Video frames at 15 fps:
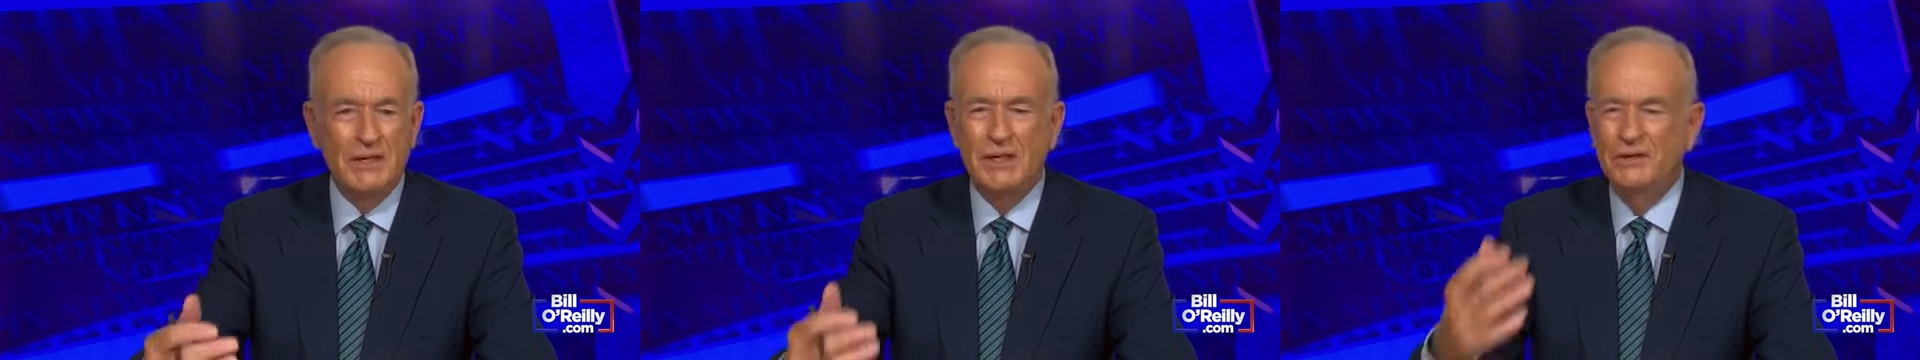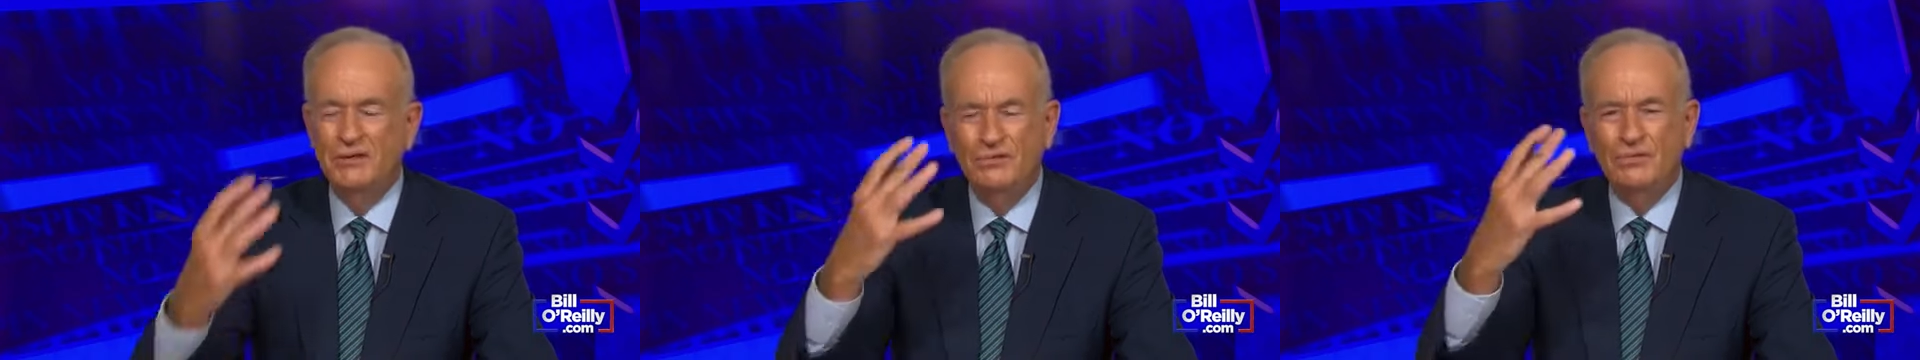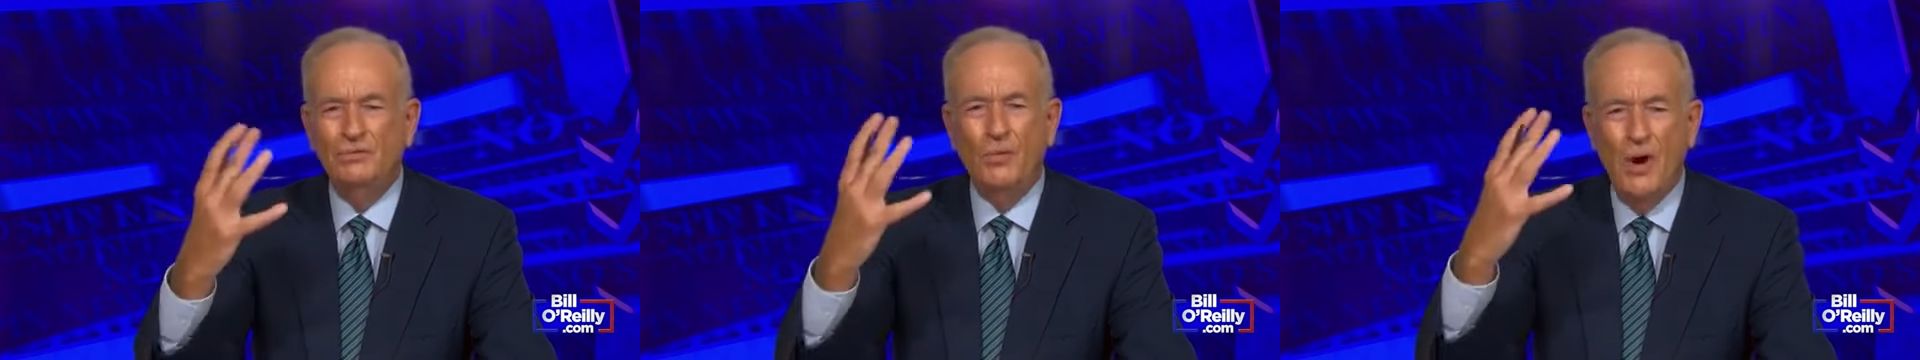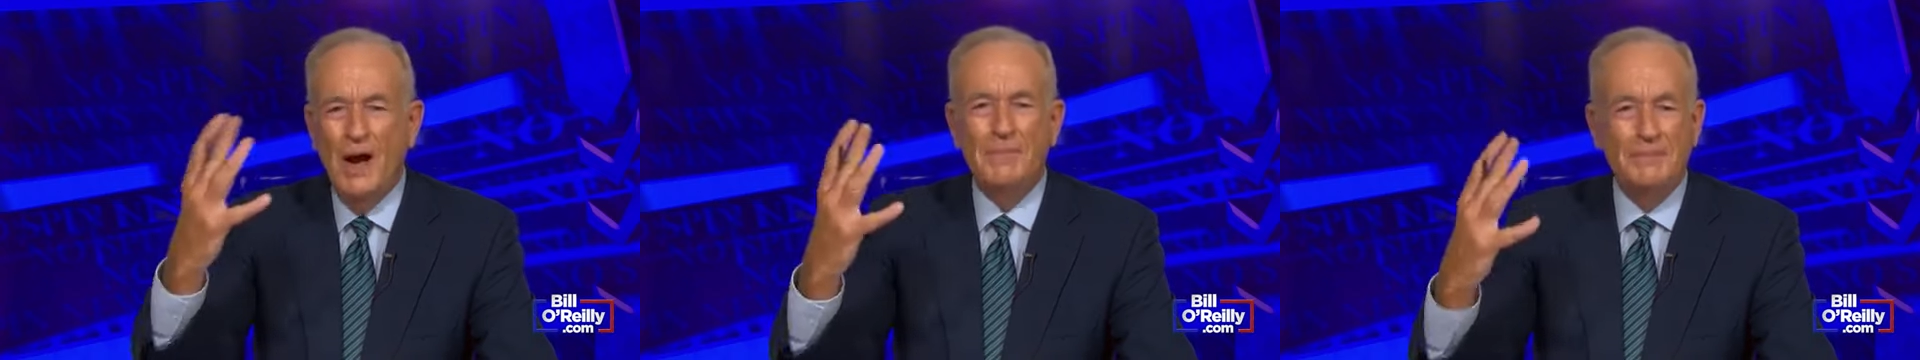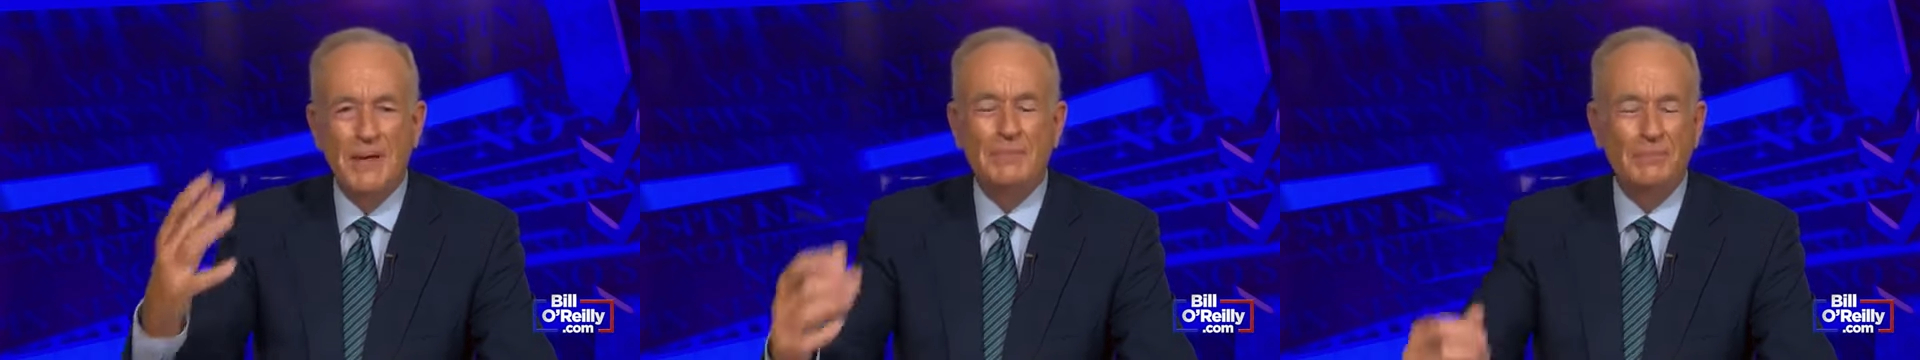And this is why
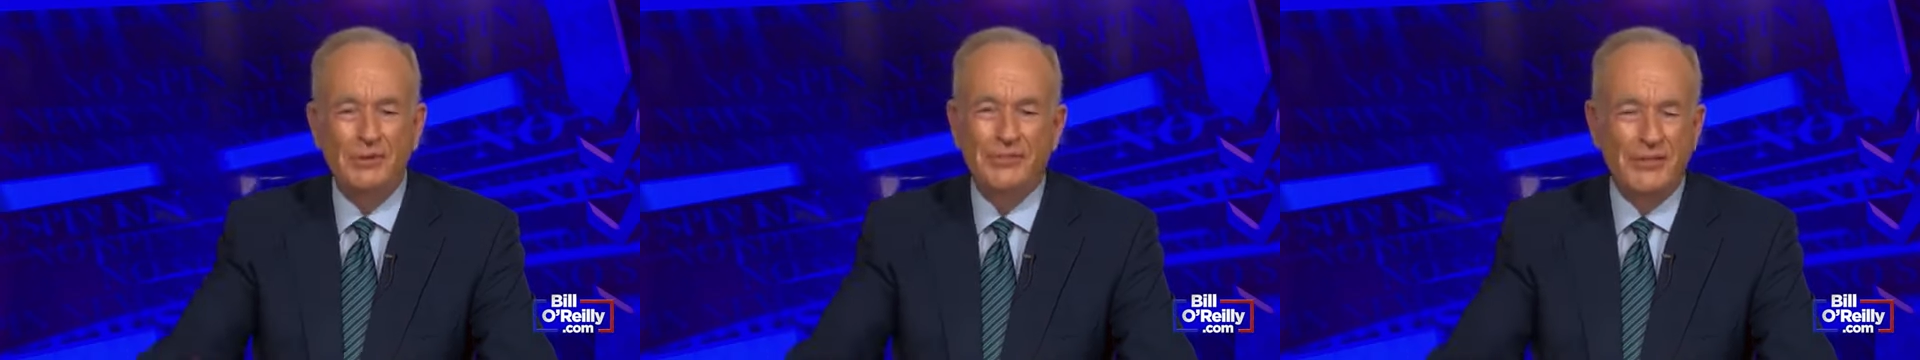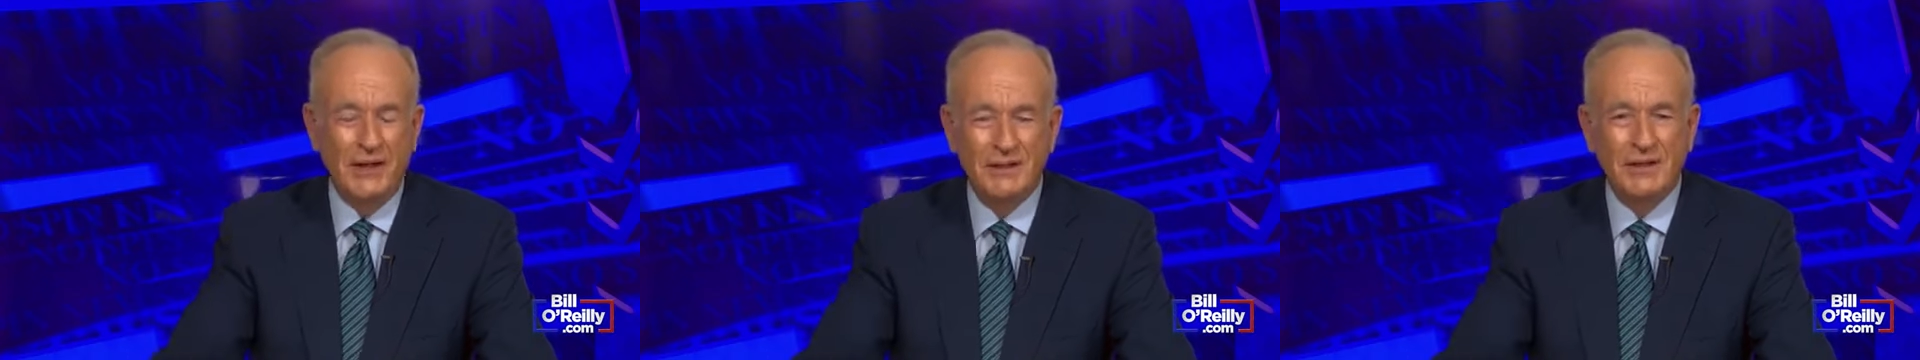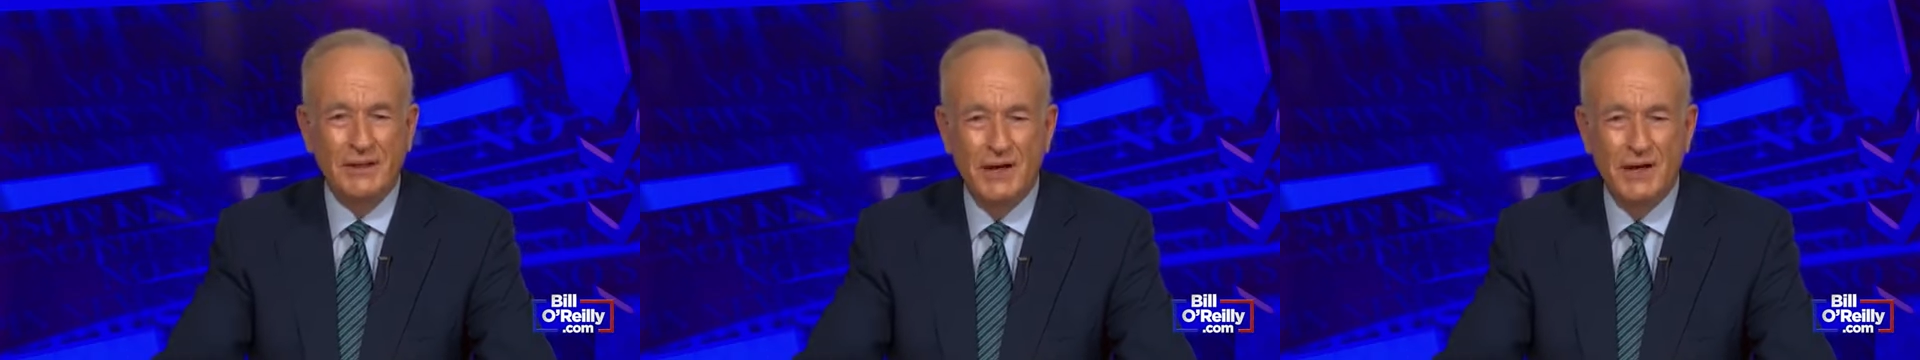people think the